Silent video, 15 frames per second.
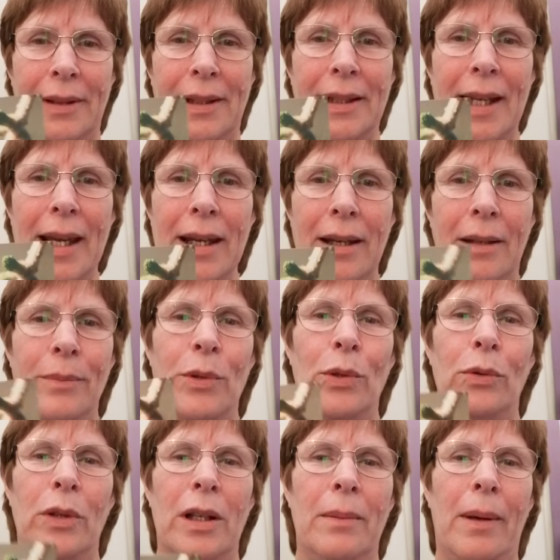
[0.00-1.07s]
Today I'm
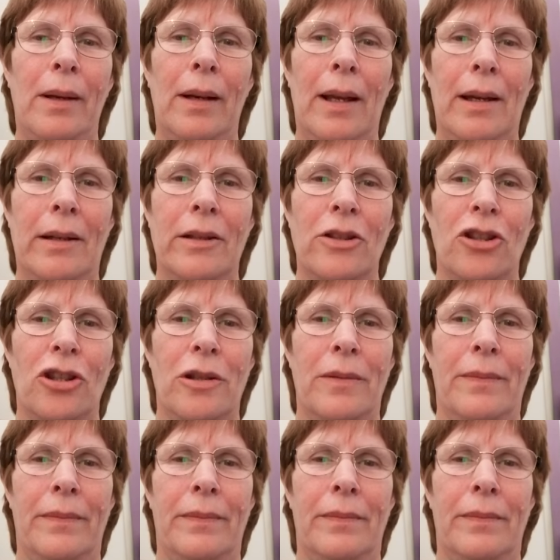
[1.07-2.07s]
talking about larch.